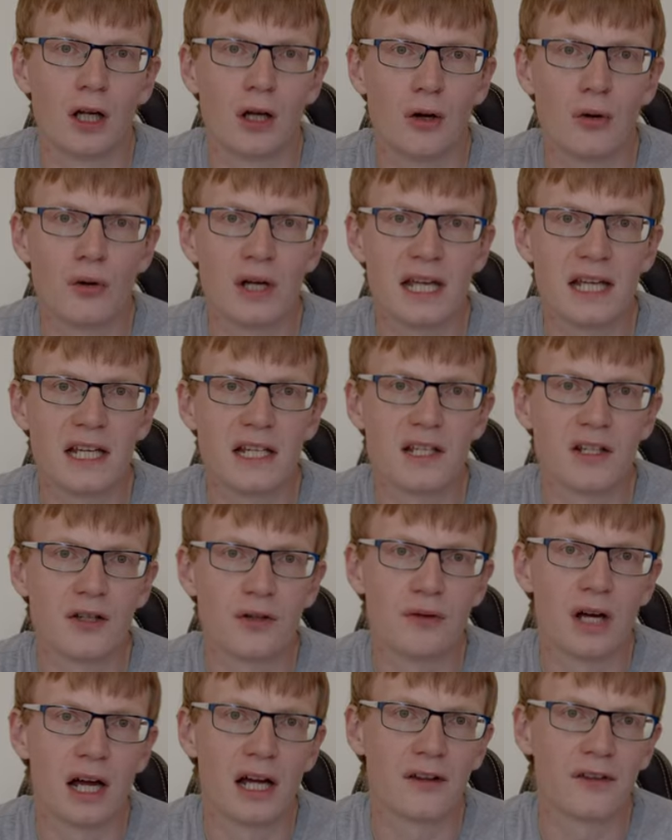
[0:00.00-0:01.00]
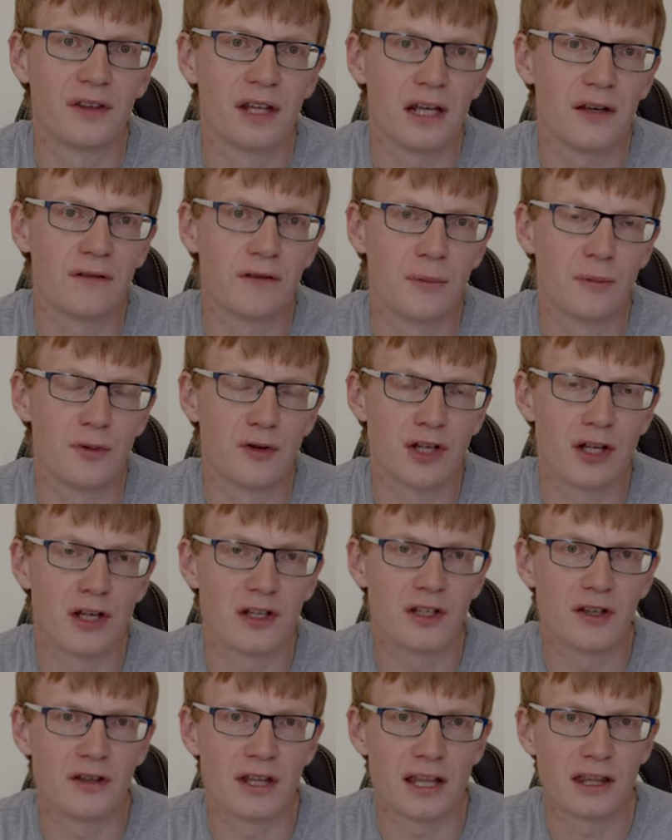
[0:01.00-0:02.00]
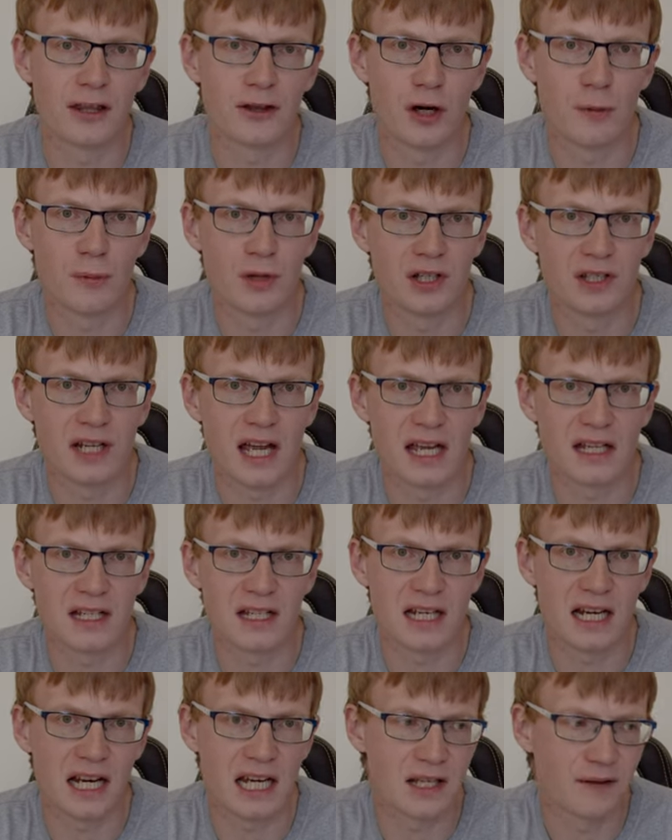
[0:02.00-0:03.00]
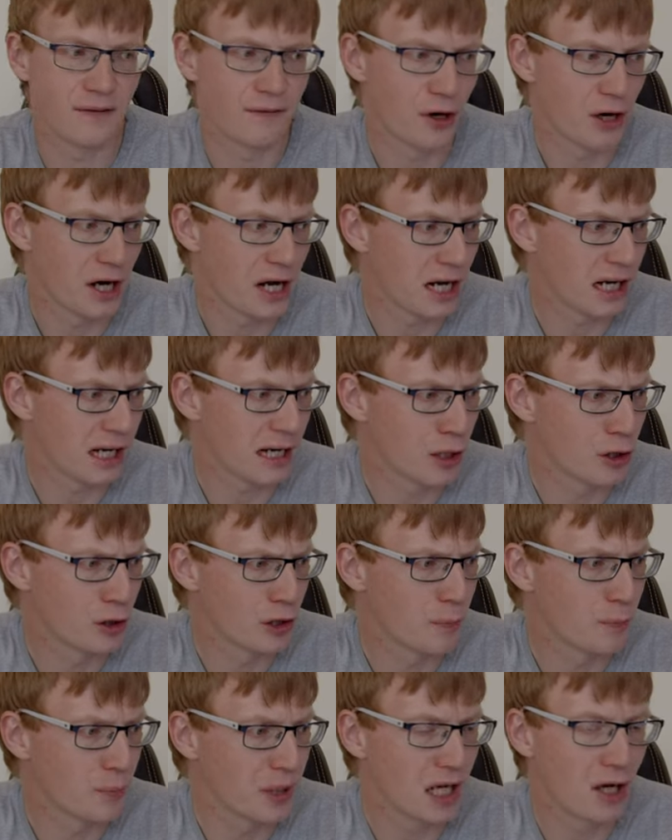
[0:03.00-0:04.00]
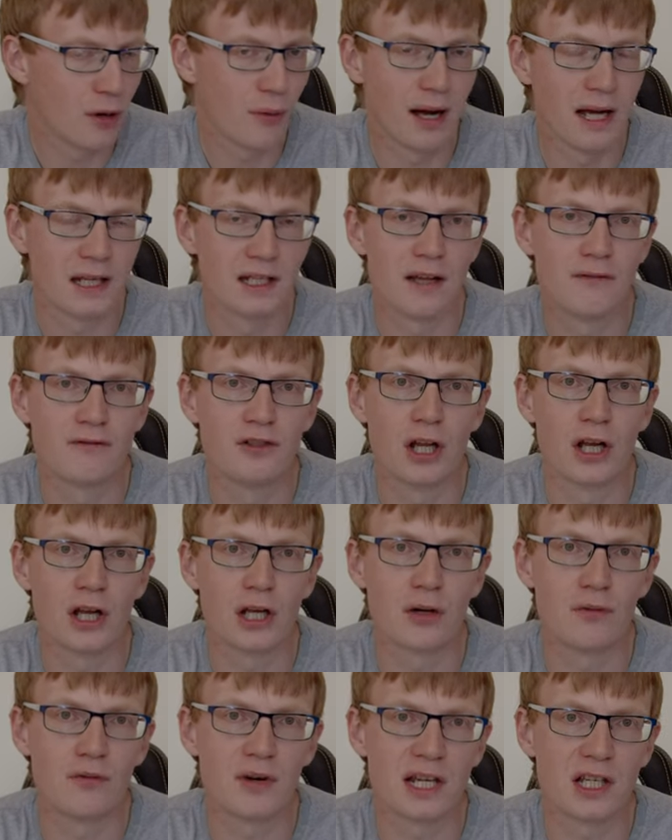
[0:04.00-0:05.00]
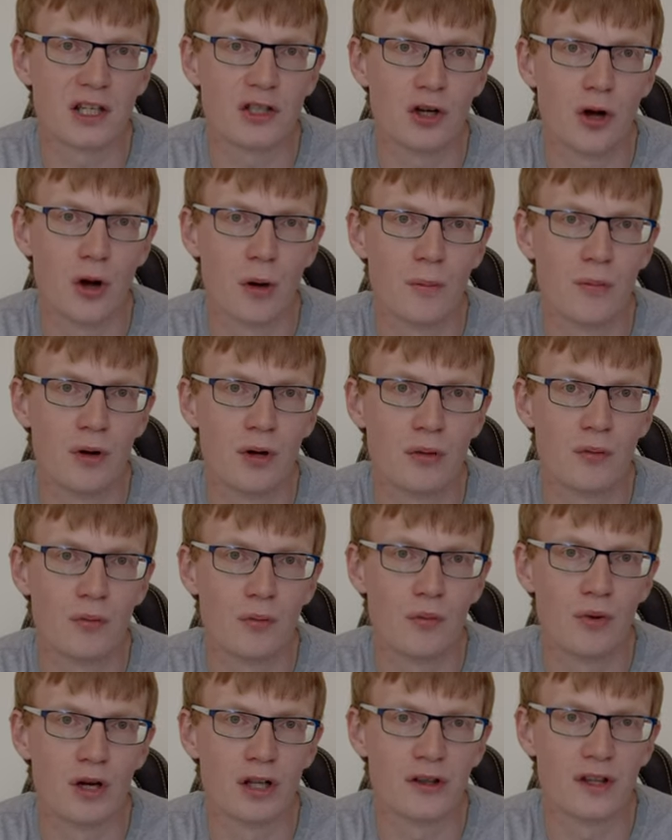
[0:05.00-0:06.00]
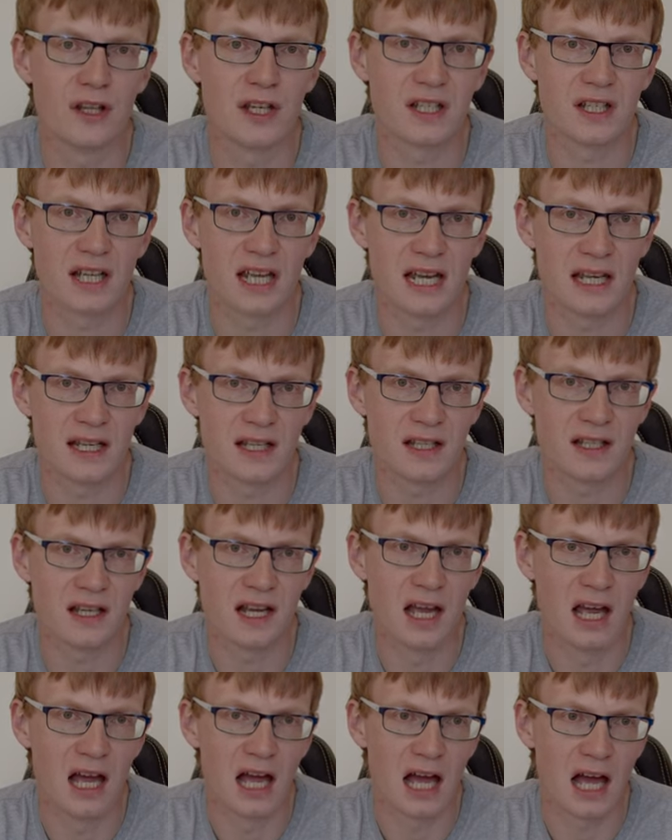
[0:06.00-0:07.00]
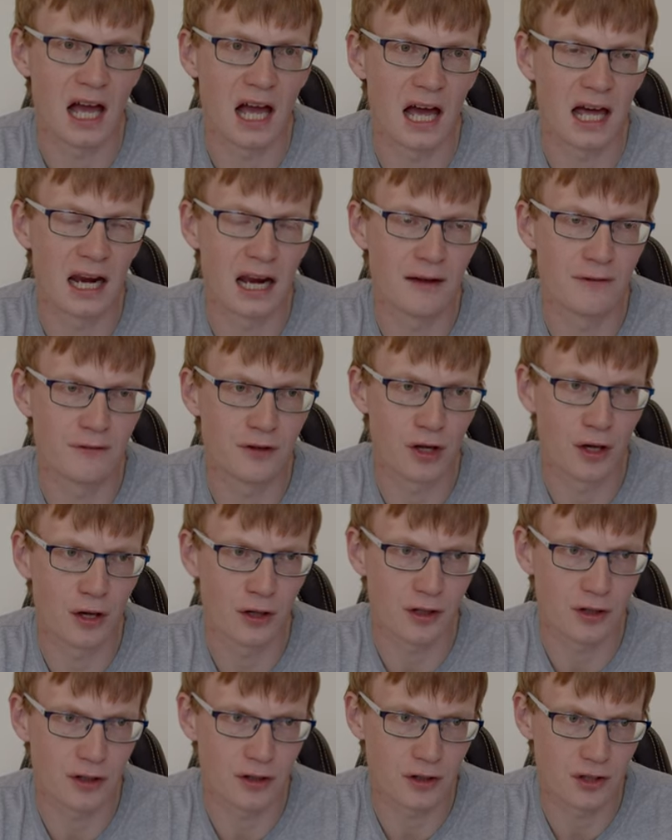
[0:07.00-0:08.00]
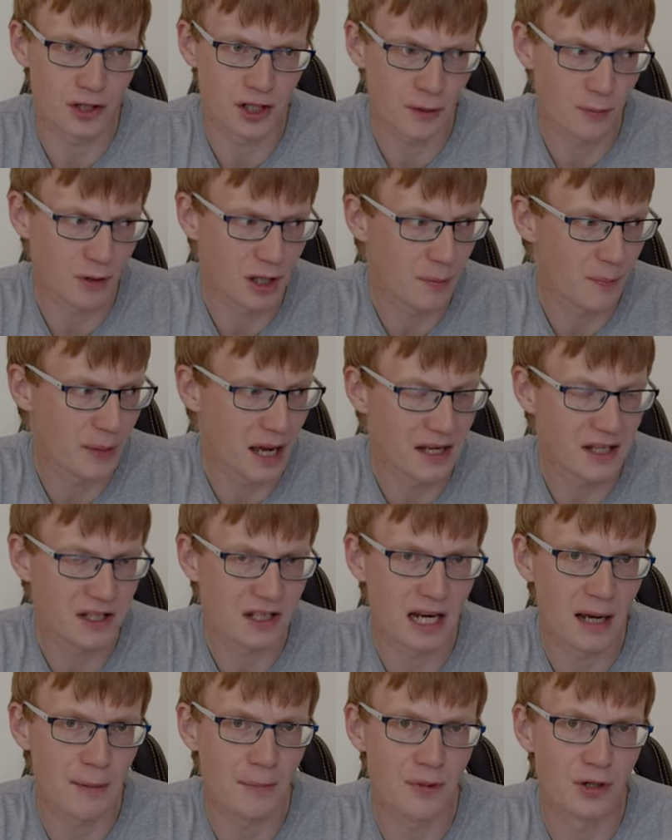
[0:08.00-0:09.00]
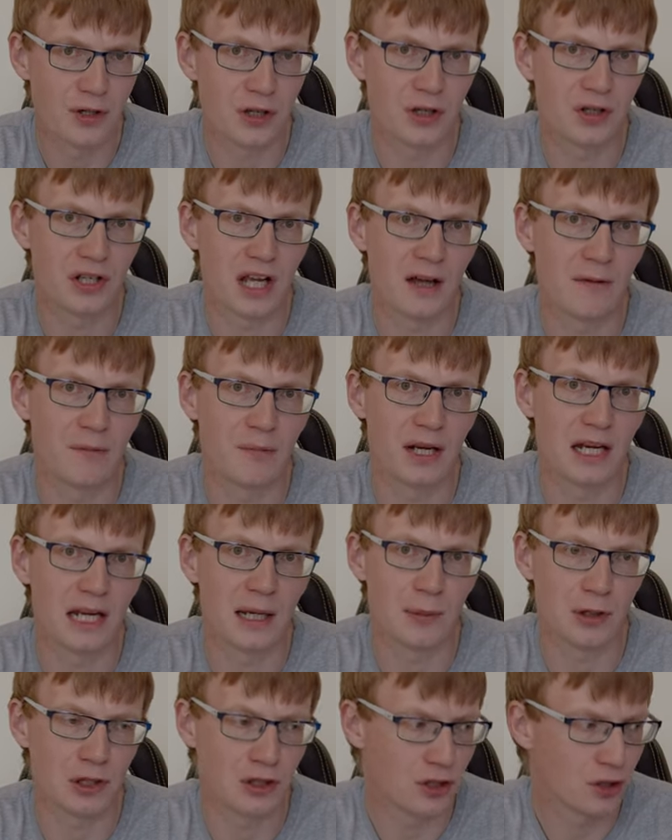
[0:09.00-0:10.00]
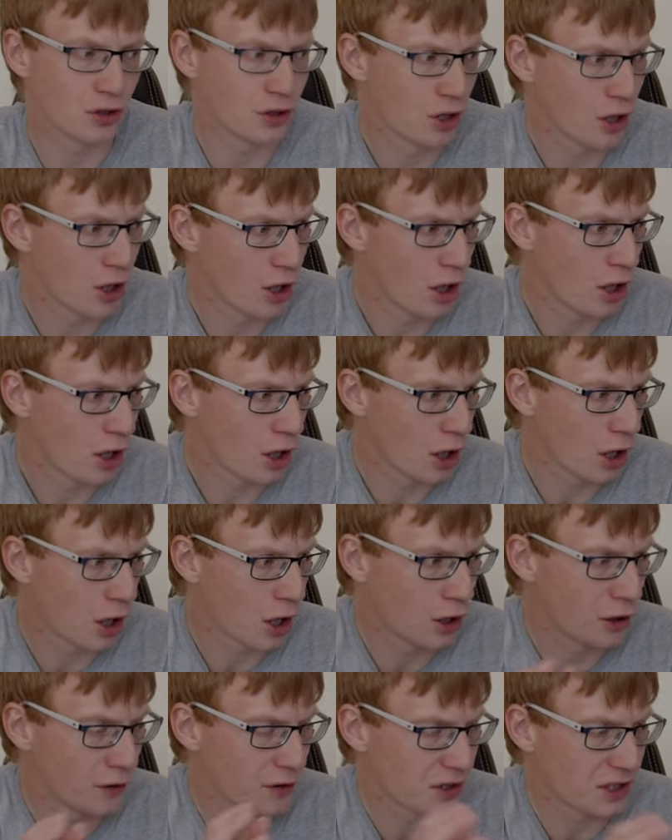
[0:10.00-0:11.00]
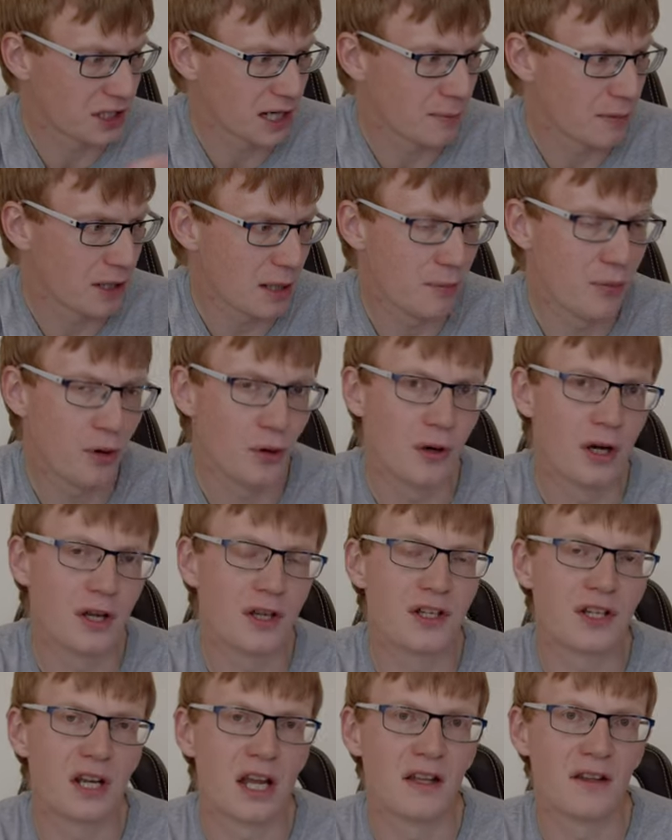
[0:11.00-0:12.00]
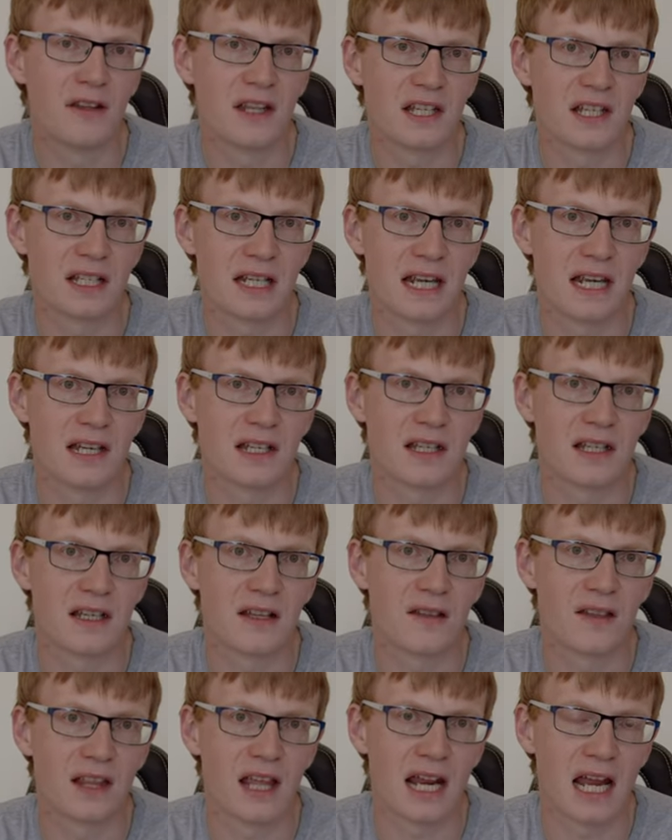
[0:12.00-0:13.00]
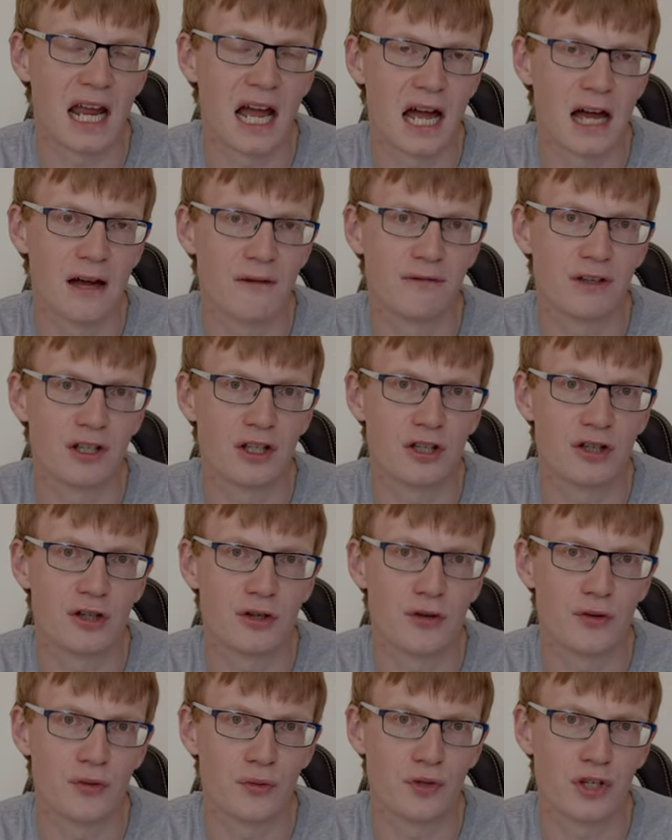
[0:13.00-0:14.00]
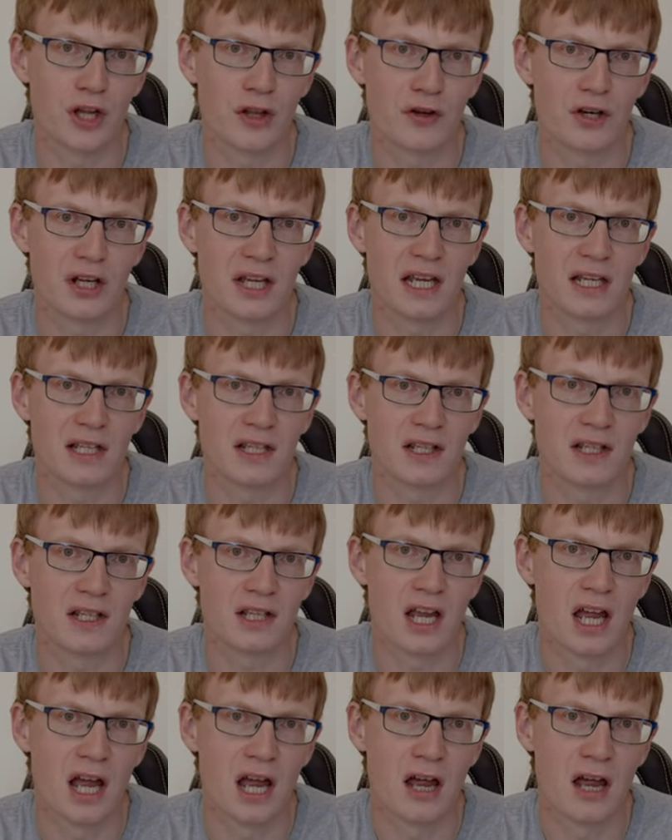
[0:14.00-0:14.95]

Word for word: Okay, so I think from the results of that thermal test, it's very clear that be quiet! have done a great job with this case and I've got some of the best temperatures I've been able to out of the same components in this case than I have in two of those other cases.